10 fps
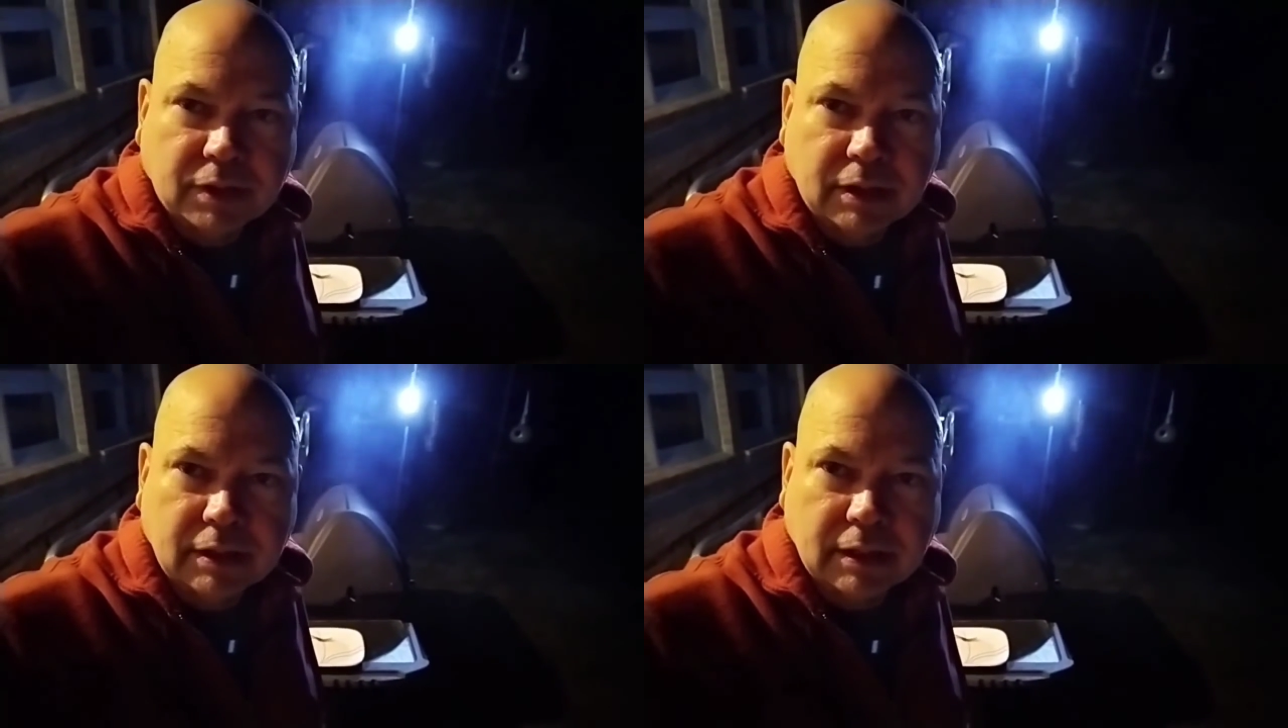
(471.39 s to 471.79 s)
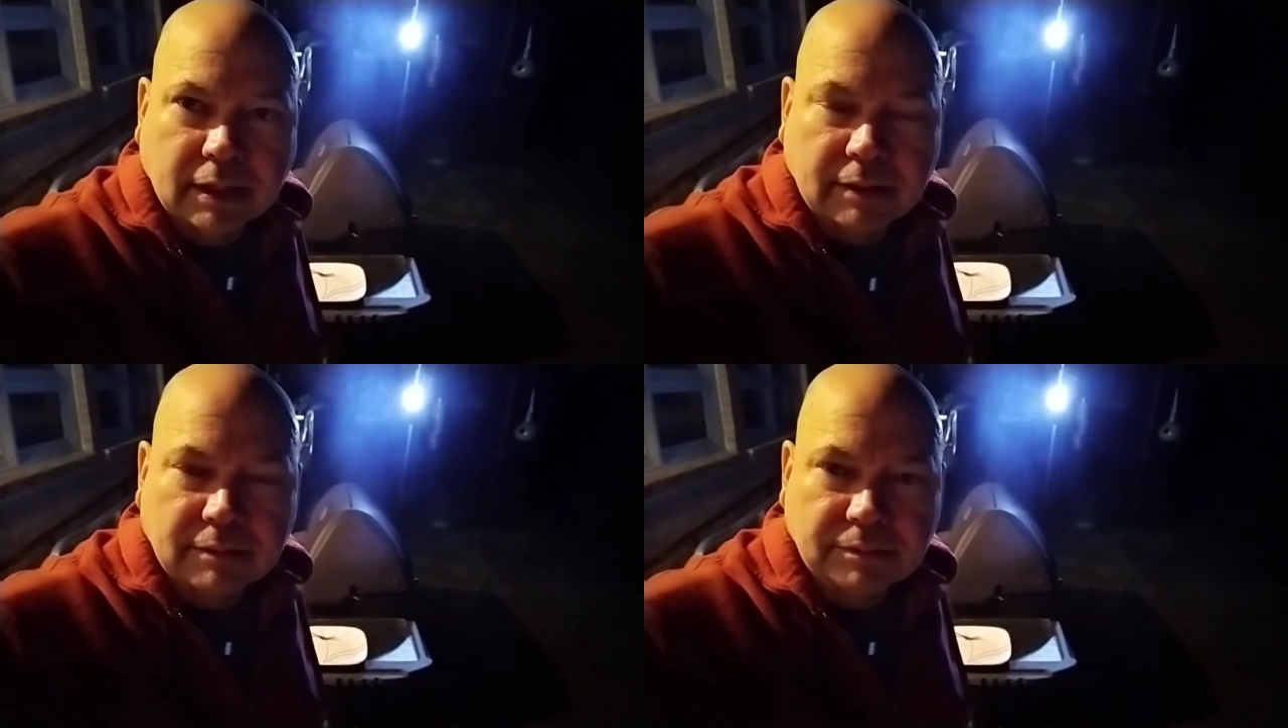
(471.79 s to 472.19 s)
and uh,
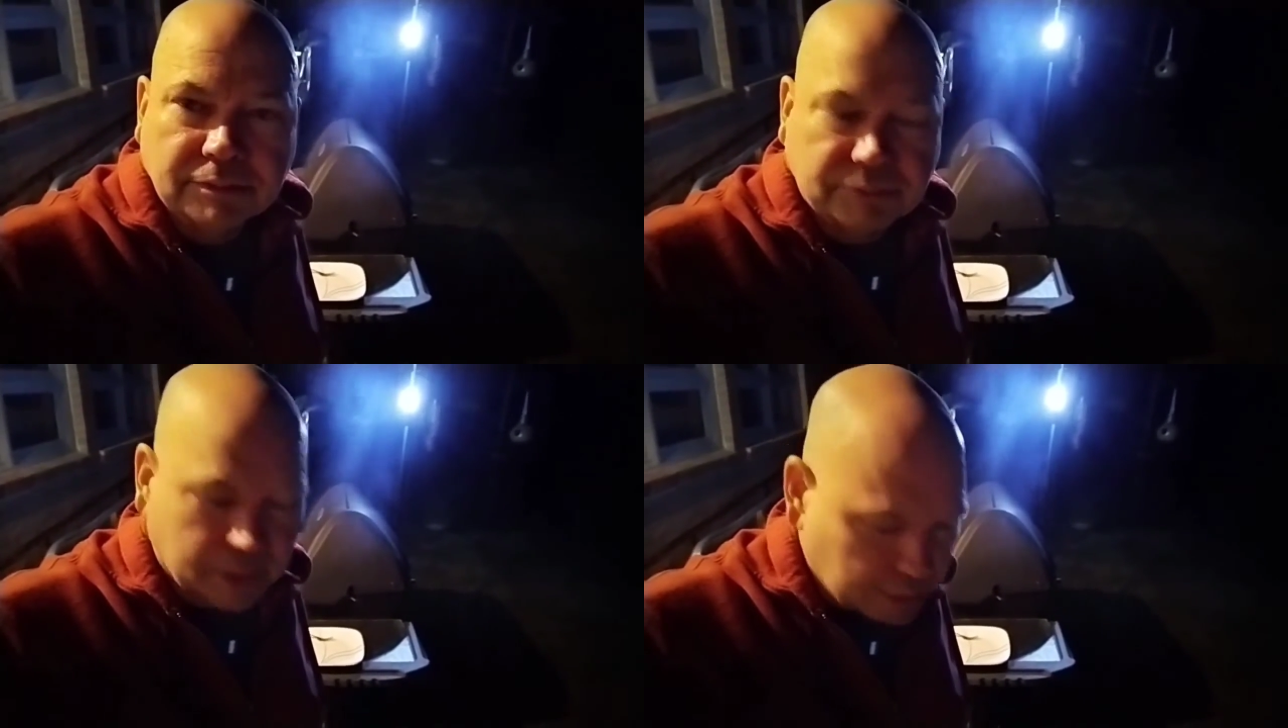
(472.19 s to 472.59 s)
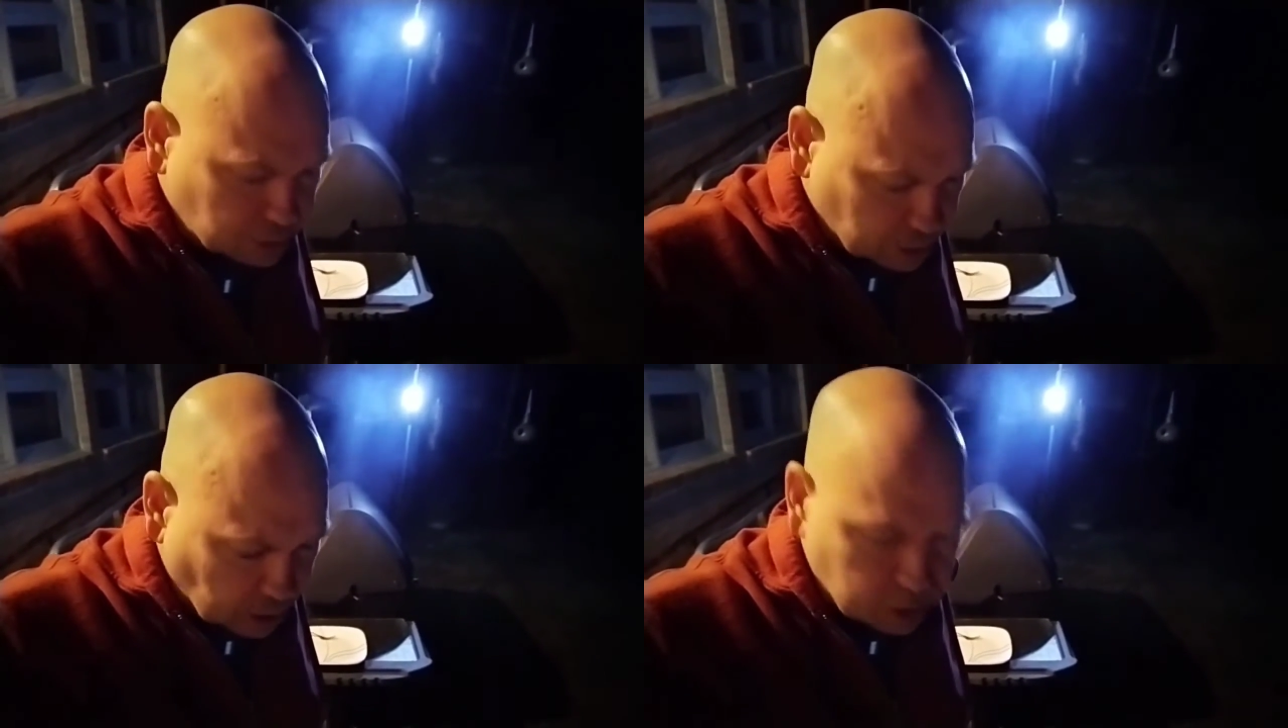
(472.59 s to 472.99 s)
I
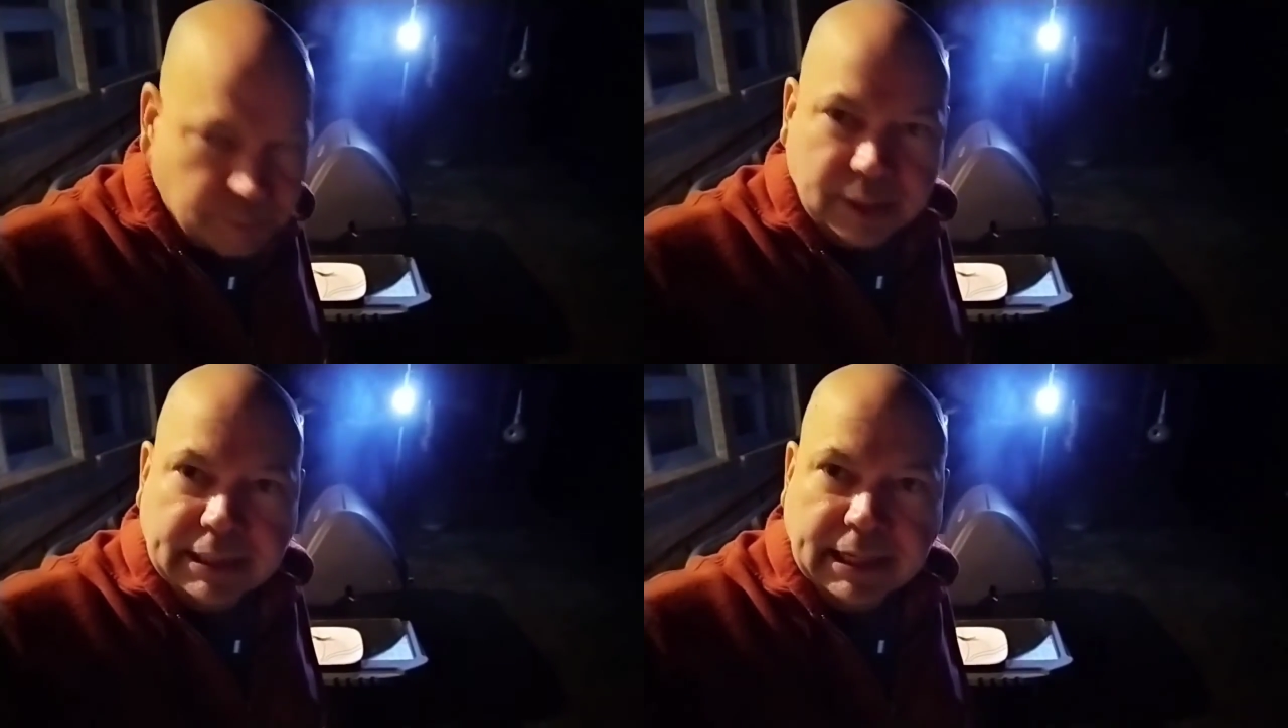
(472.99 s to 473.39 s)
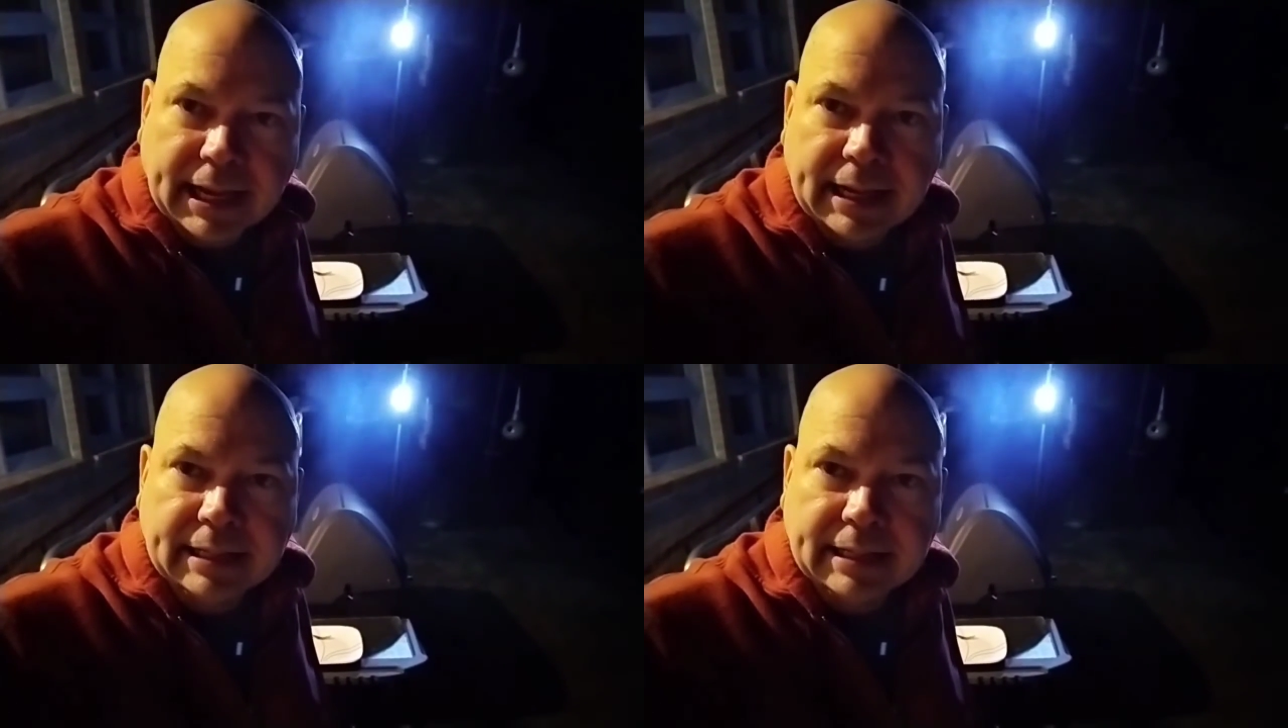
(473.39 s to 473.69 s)
just lost my dad